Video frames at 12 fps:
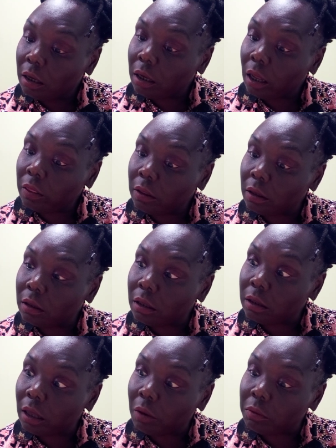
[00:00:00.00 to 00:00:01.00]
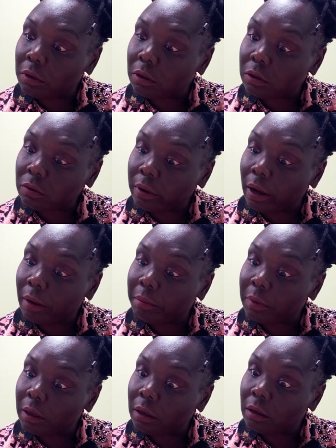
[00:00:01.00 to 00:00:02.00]
And I think that that would describe
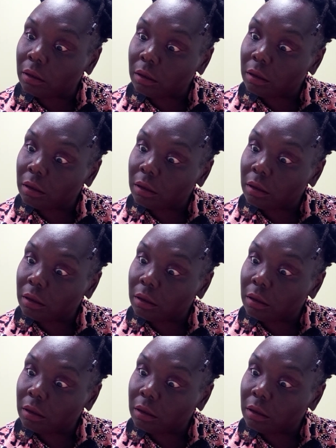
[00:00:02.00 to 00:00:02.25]
me